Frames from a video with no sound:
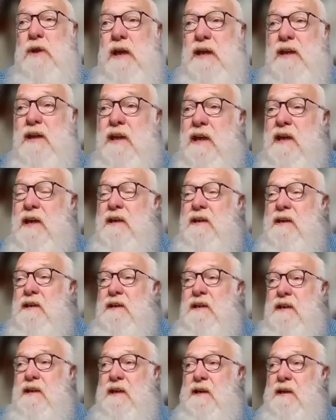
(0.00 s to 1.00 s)
to lately?
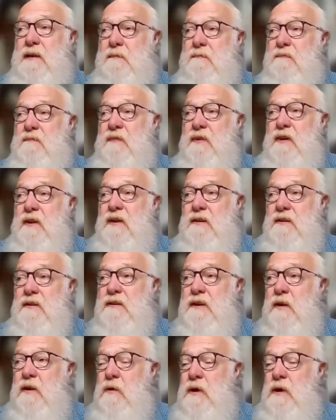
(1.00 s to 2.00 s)

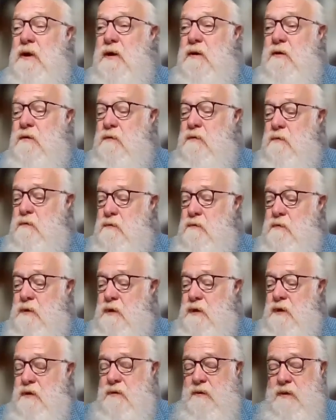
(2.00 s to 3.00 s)

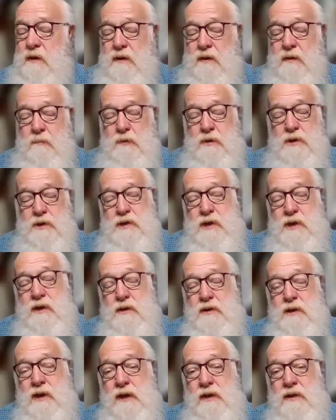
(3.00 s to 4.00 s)
Really
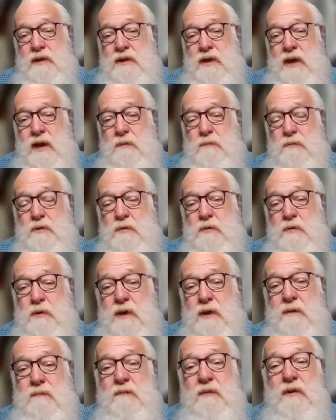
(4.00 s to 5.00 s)
appreciate your taking the time
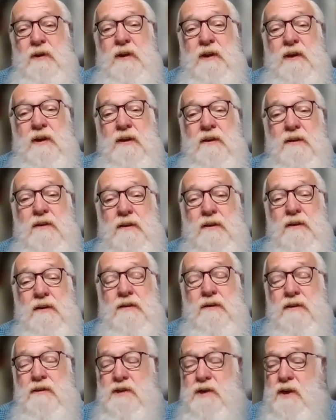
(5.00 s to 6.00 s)

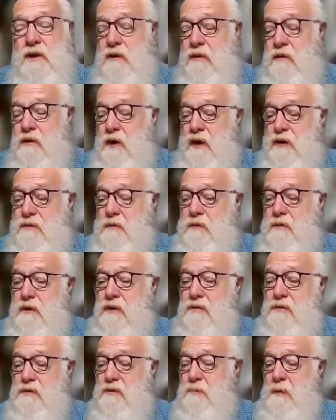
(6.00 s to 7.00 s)
to share your thoughts
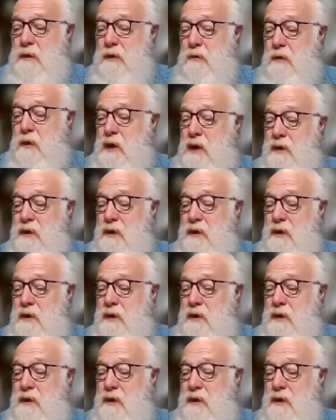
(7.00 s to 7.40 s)
with us. This has been